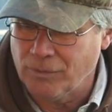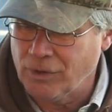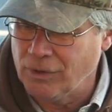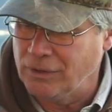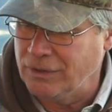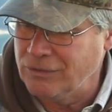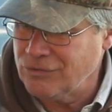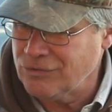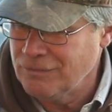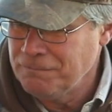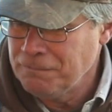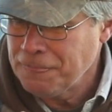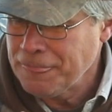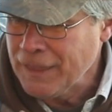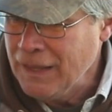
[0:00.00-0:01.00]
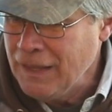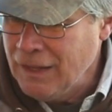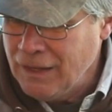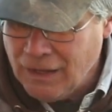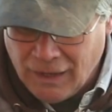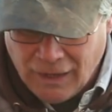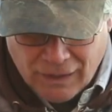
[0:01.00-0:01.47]
Merlins.
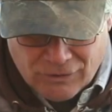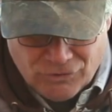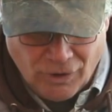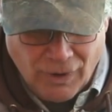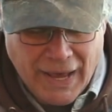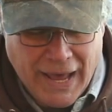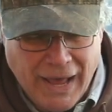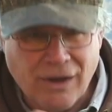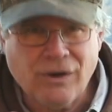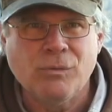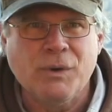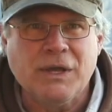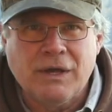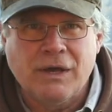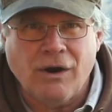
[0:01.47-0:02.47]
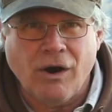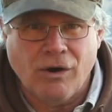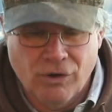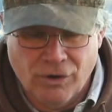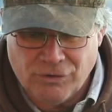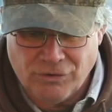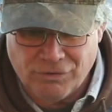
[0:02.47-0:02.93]
So how do we get our
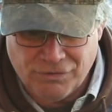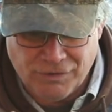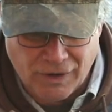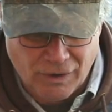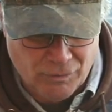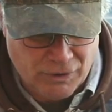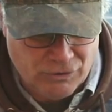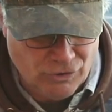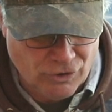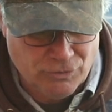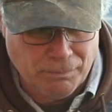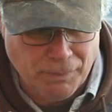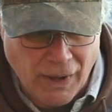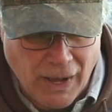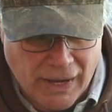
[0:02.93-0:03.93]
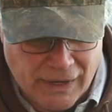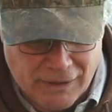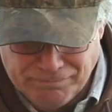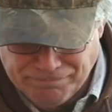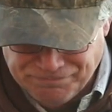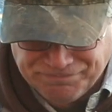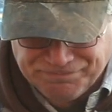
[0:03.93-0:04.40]
hood to fit? We just bought it,
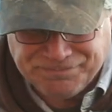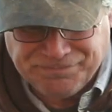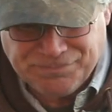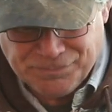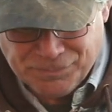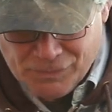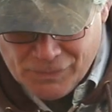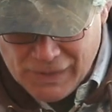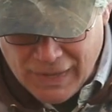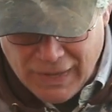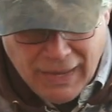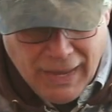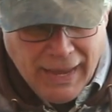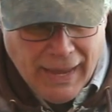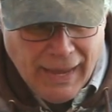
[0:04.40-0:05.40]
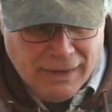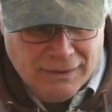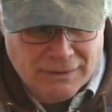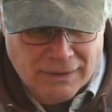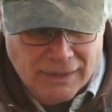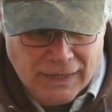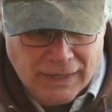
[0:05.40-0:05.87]
and